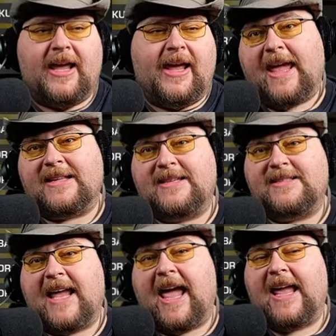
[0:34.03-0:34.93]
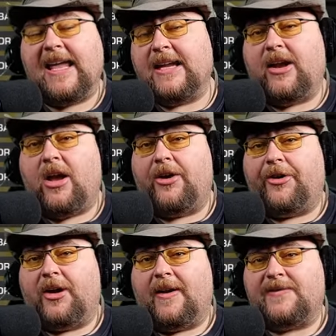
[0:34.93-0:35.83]
And today, in
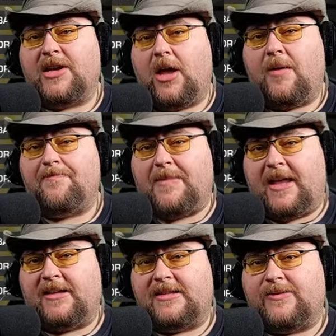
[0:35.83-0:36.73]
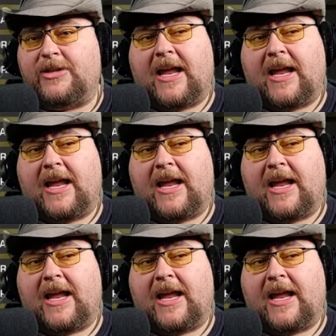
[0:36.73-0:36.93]
honor of Tom Meents